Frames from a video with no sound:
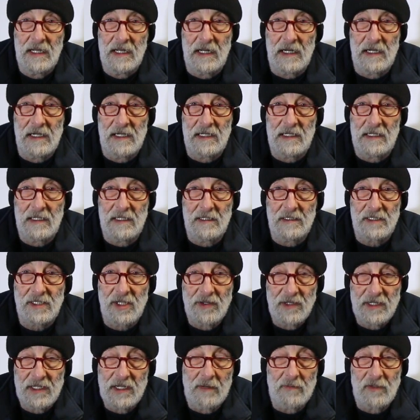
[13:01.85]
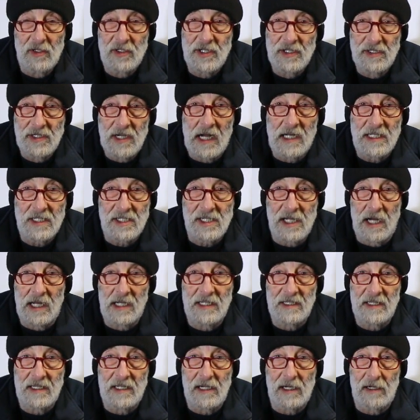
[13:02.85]
So the numbers are not
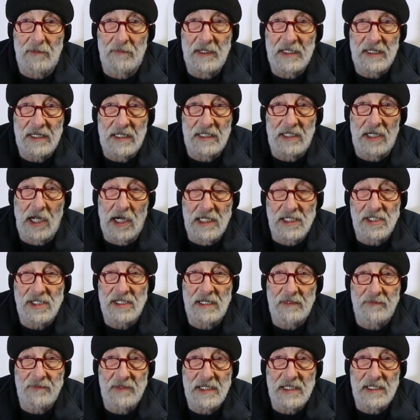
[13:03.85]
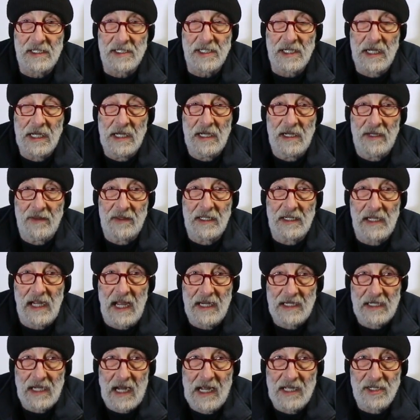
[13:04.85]
solid there, but the concept is.
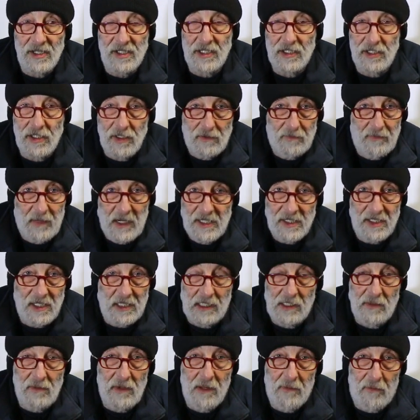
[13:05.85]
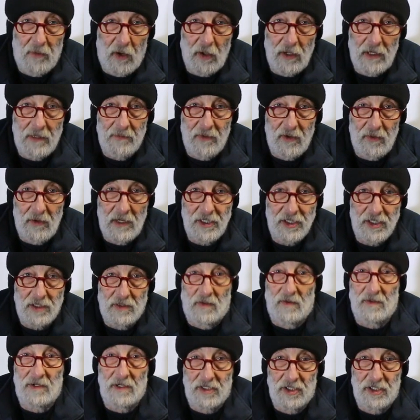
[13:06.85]
And it has to do basically with a boredom
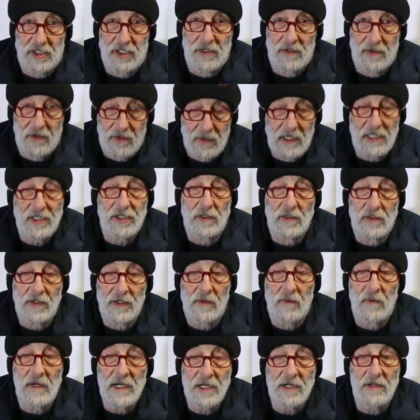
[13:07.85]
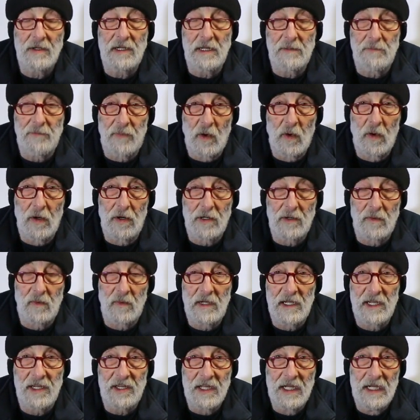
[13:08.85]
threshold. When do you get bored
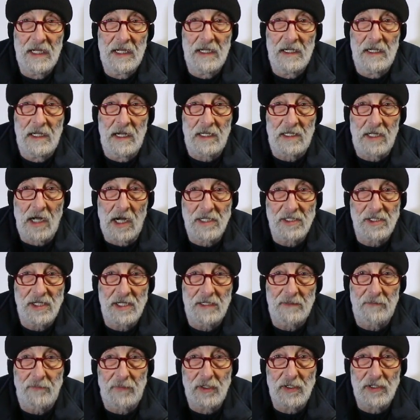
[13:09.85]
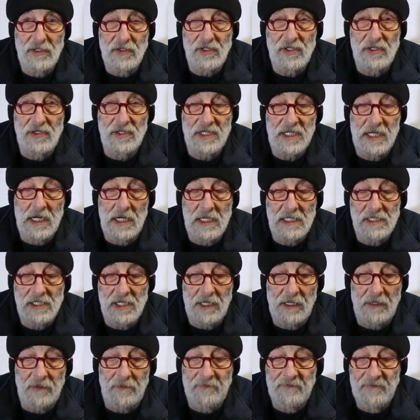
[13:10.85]
with a content producer's
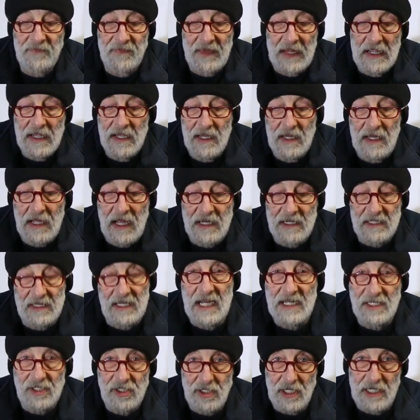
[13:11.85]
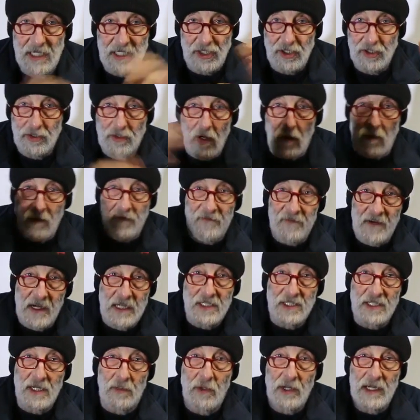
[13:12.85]
content? And at that stage, you go and
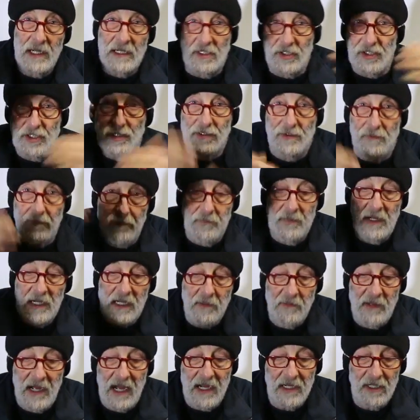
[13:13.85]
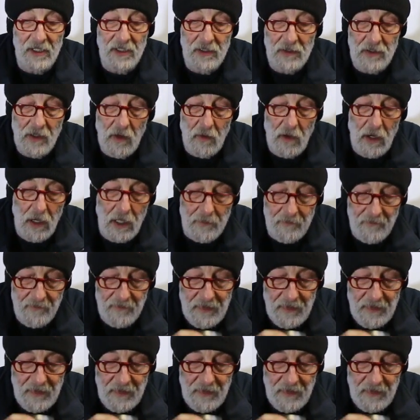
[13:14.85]
find someone else. You piggyback and you go on.